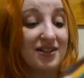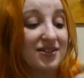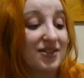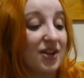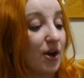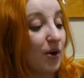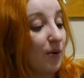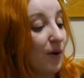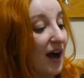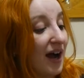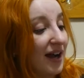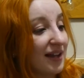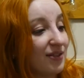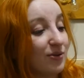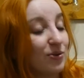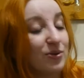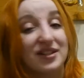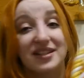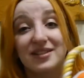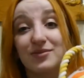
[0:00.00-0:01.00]
So I
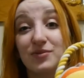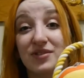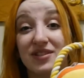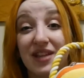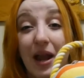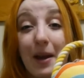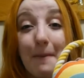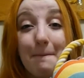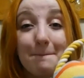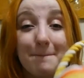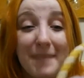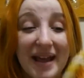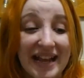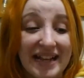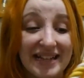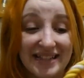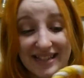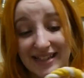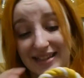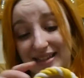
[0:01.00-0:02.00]
thought this was an
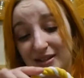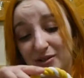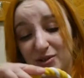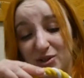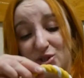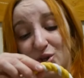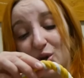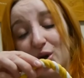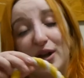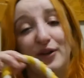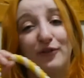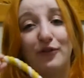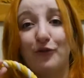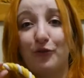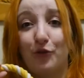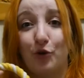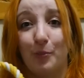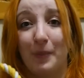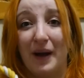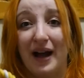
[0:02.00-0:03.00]
amazing little toy for
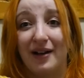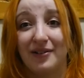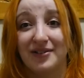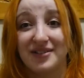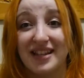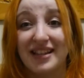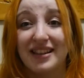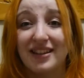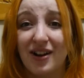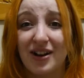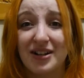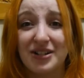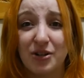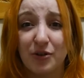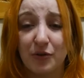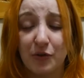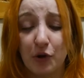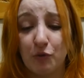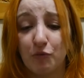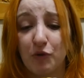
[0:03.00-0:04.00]
£4. And the
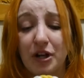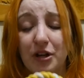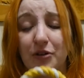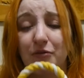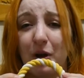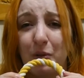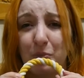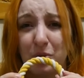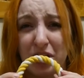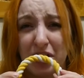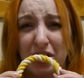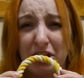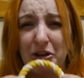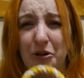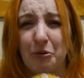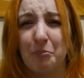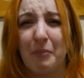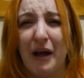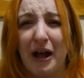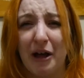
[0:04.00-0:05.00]
idea of her running around with it
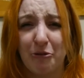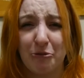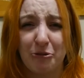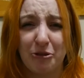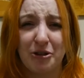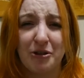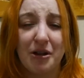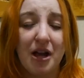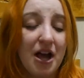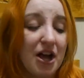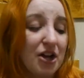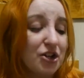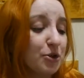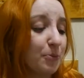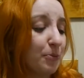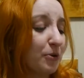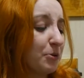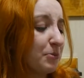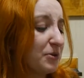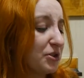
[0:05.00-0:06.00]
in her mouth, and
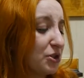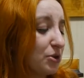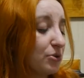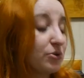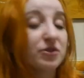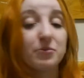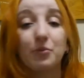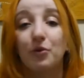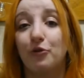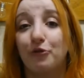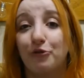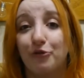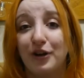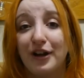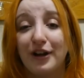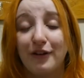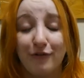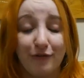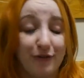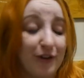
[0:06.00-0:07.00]
she'll probably be too small for
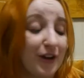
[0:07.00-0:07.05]
it at